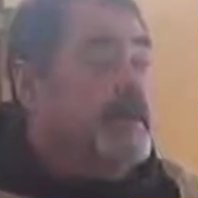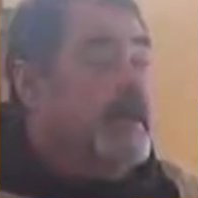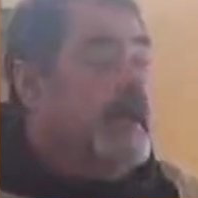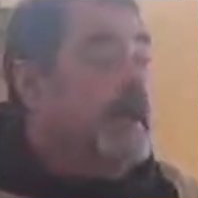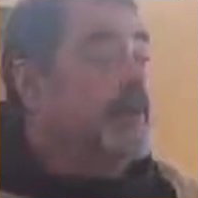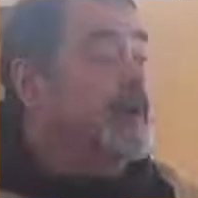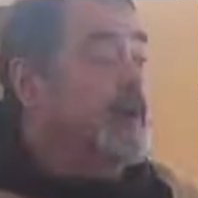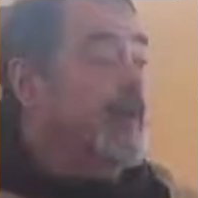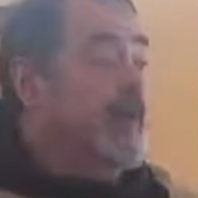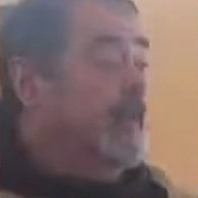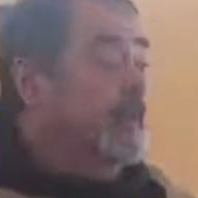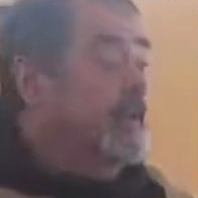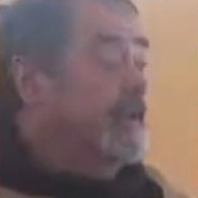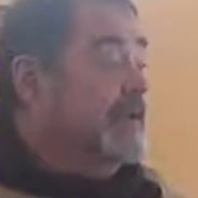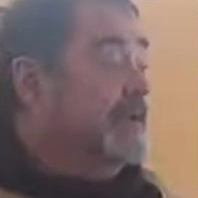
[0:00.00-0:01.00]
Abraham
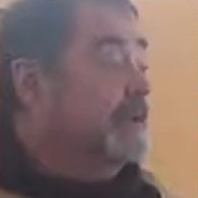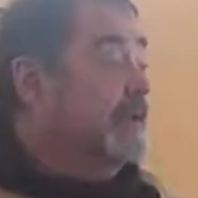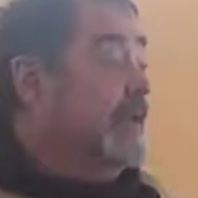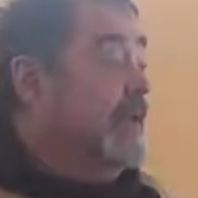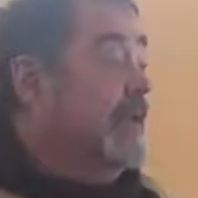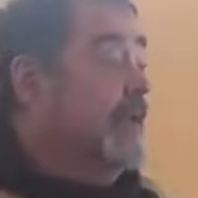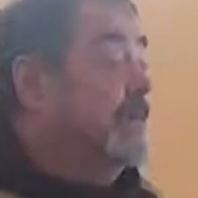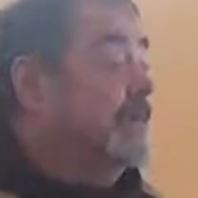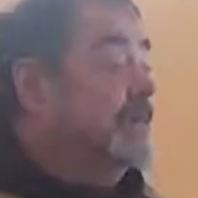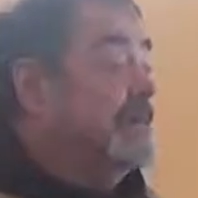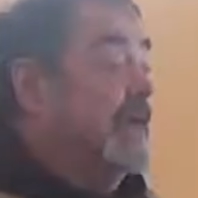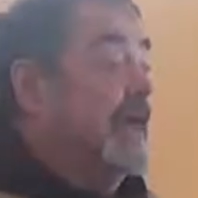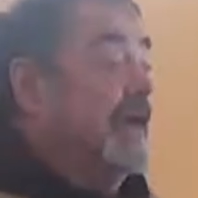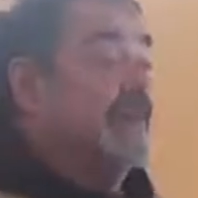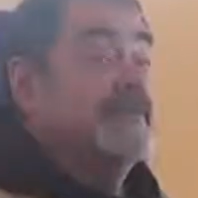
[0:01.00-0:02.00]
and being able to
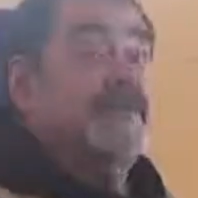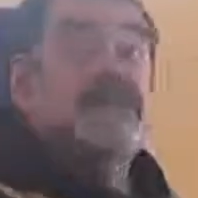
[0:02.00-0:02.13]
have